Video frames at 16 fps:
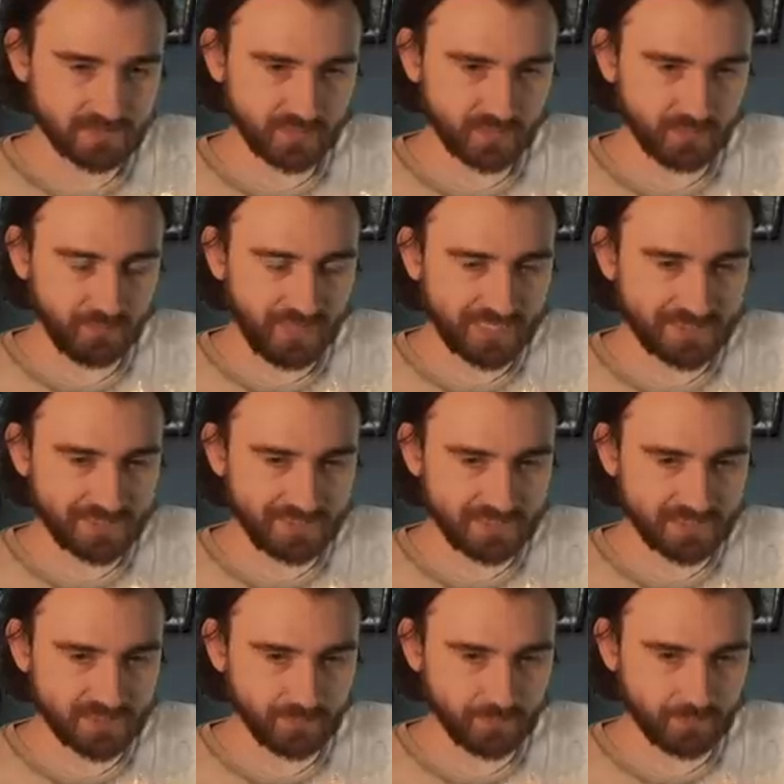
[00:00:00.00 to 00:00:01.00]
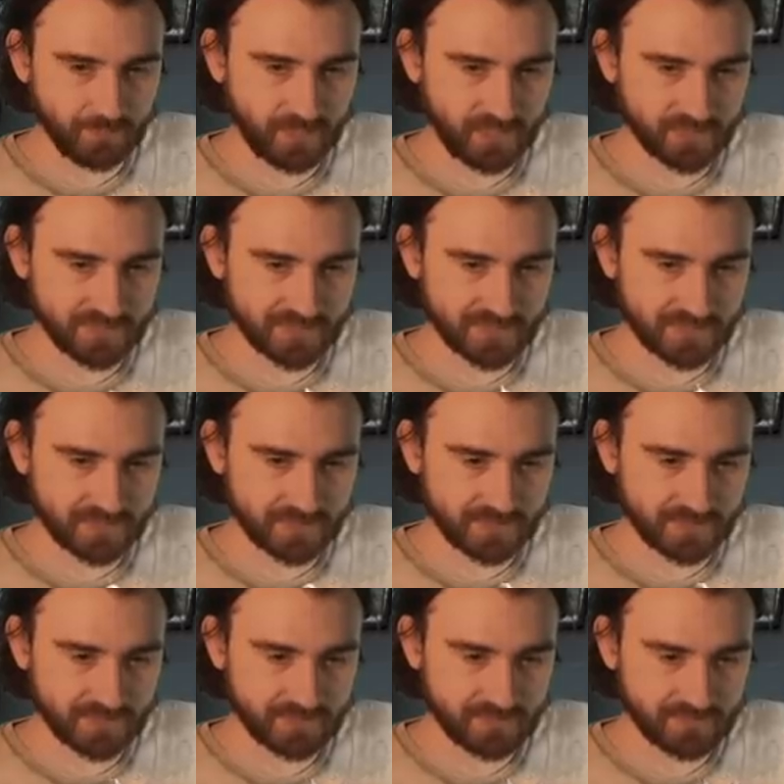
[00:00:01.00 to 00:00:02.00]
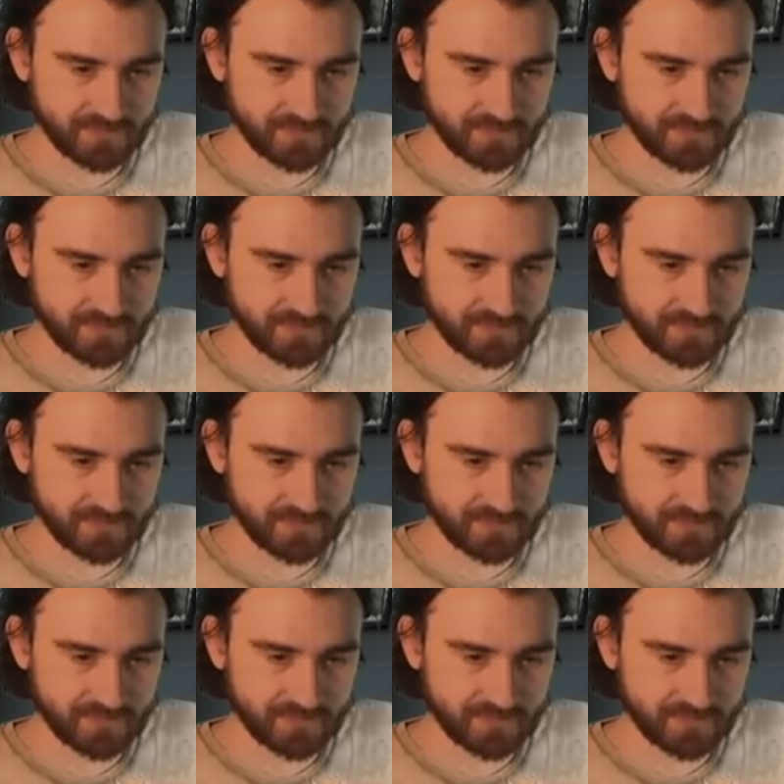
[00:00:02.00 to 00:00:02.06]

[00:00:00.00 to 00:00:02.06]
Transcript: We might need to bounce this actually.